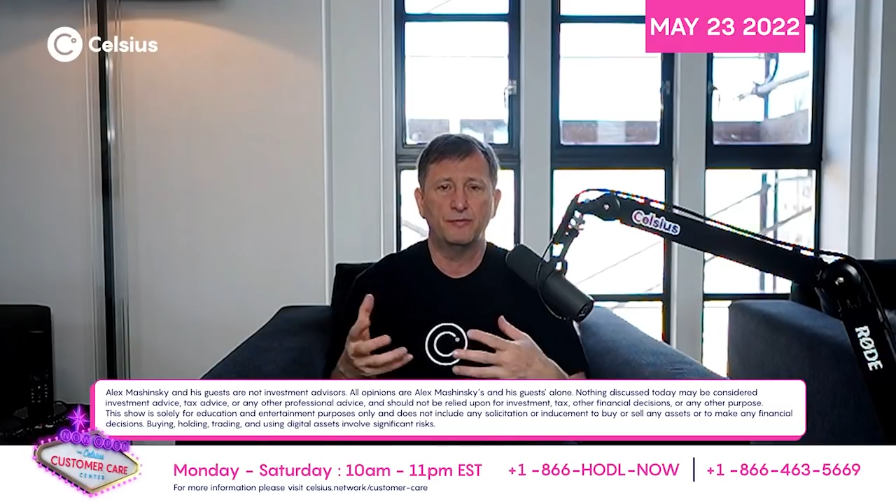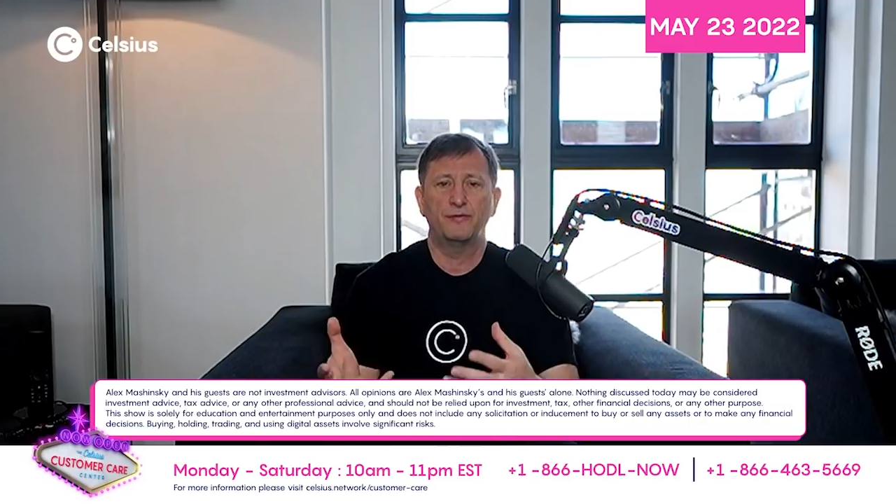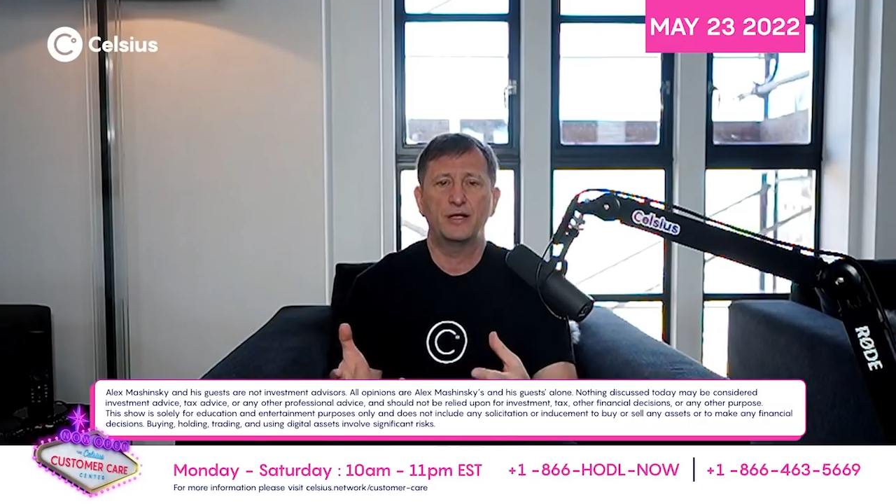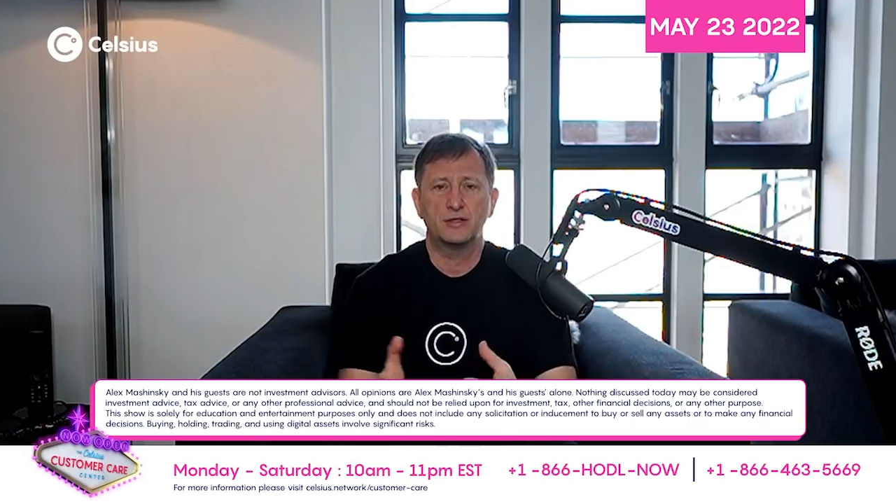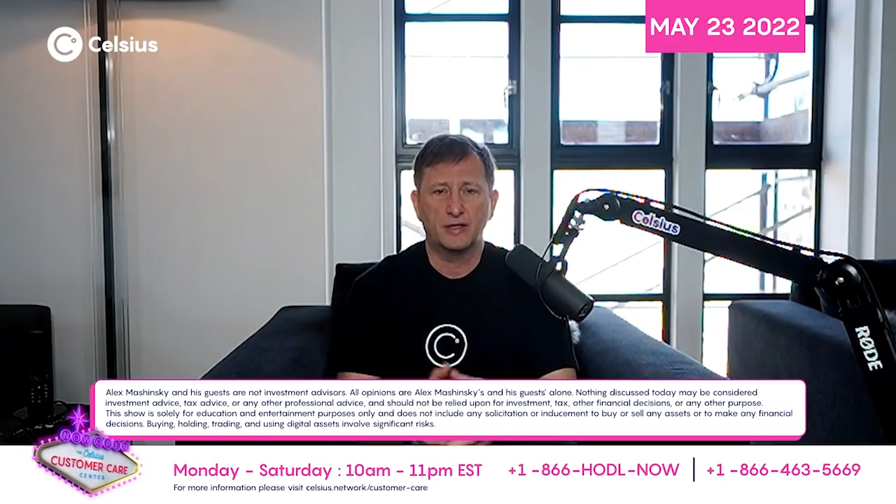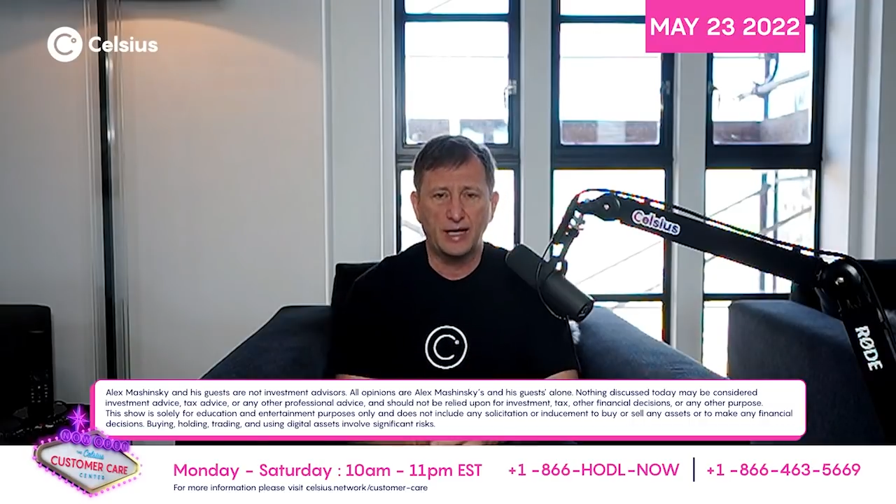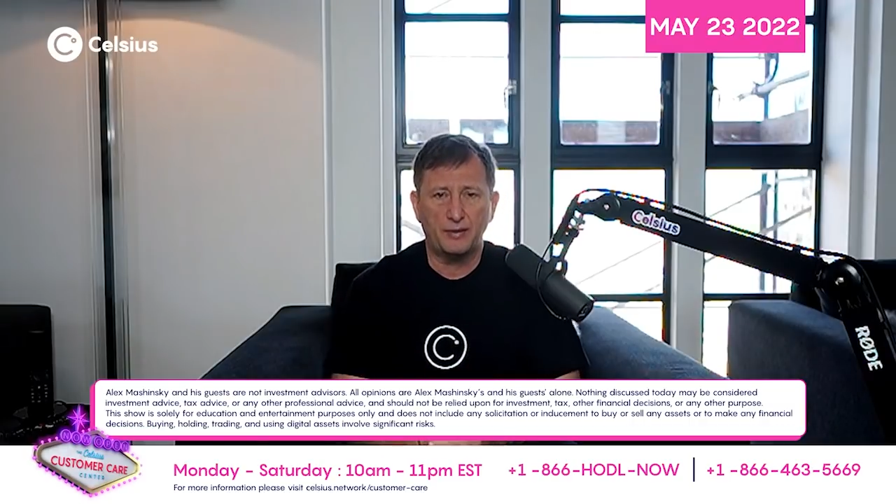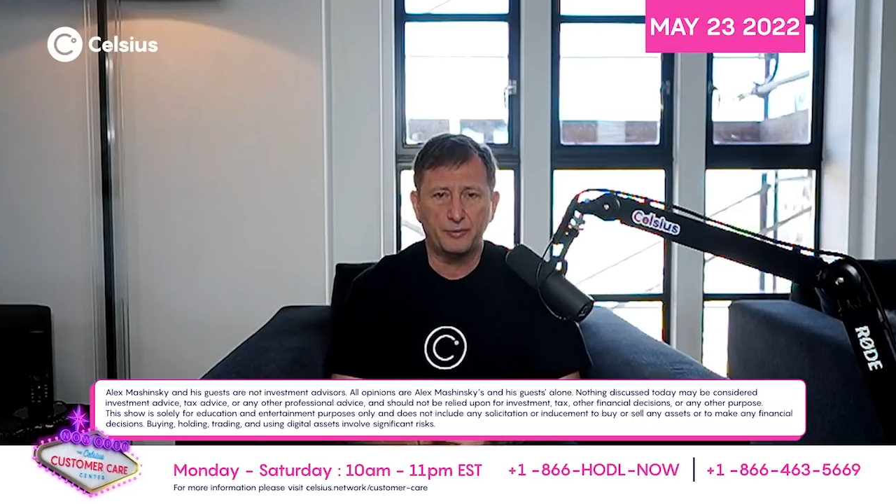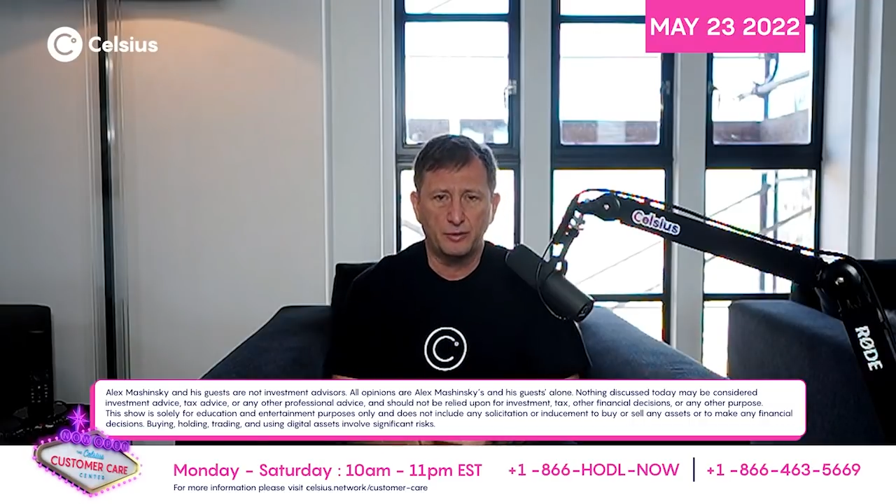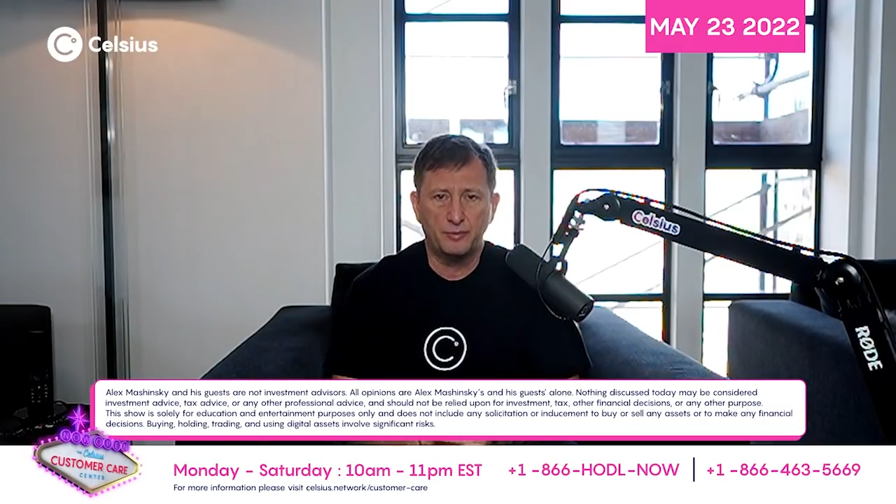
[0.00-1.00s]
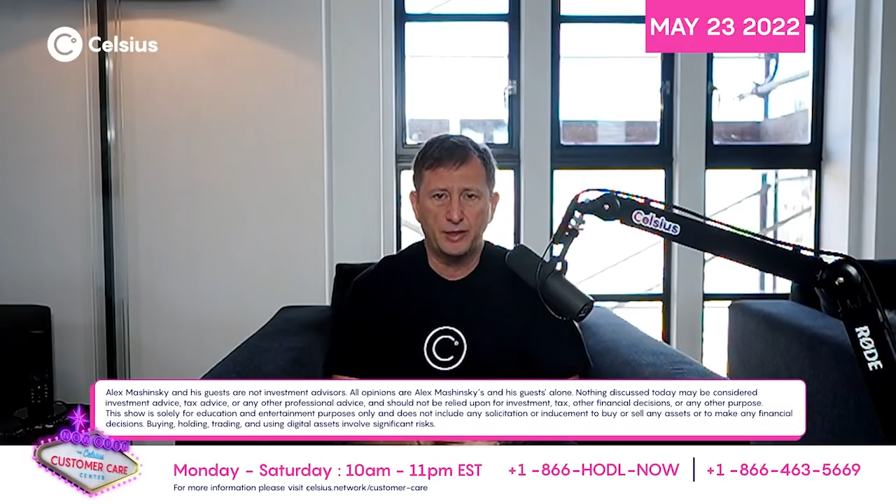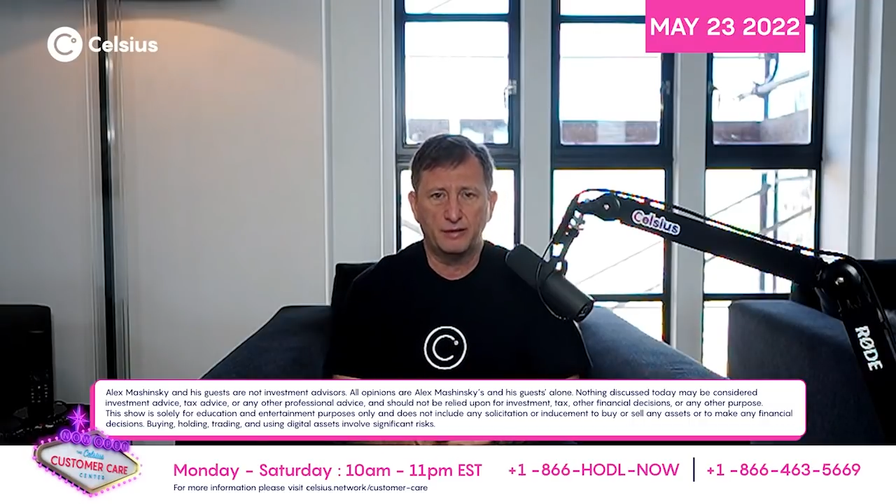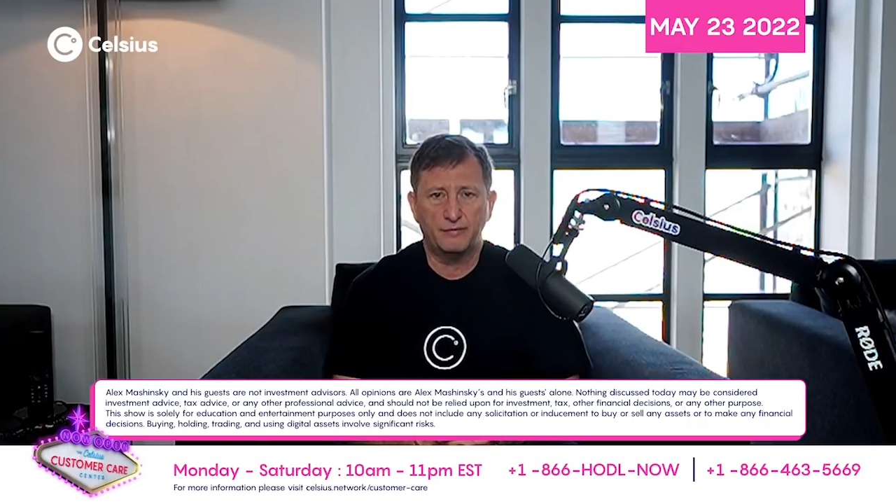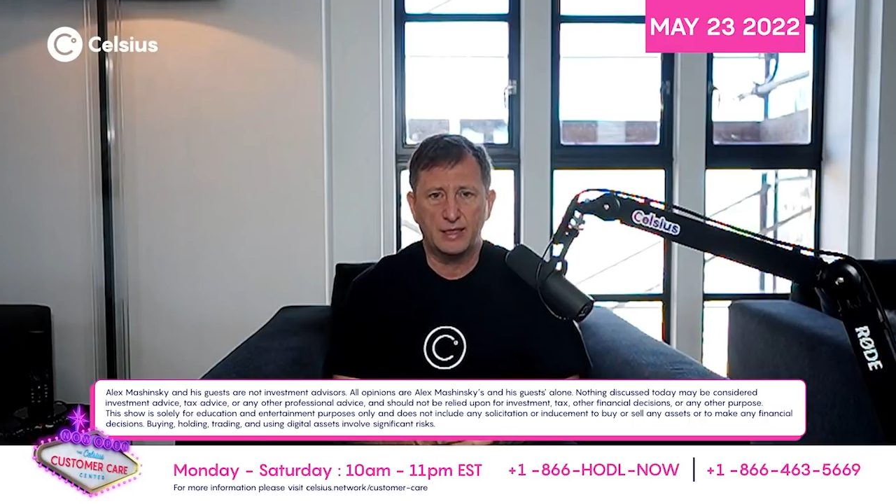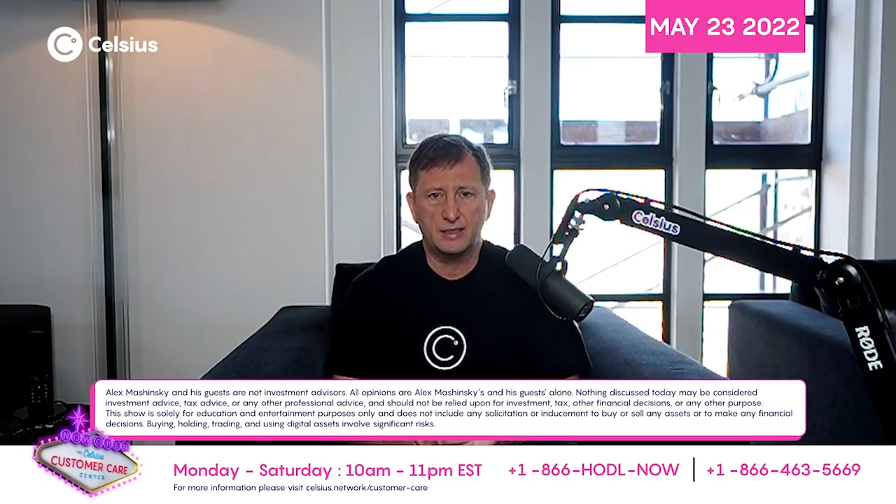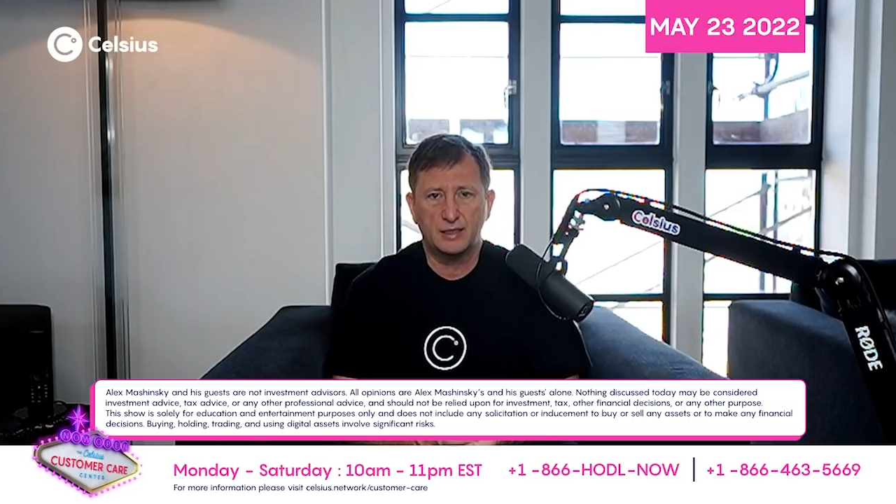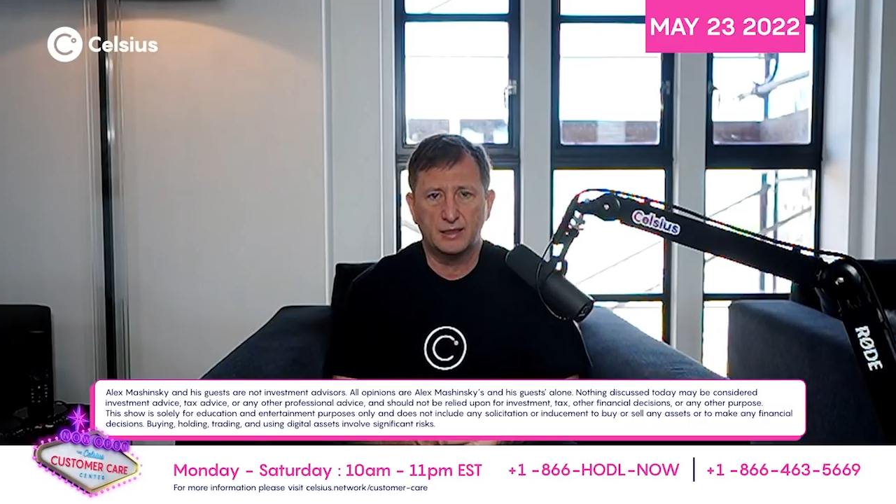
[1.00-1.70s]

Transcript: venture capital being invested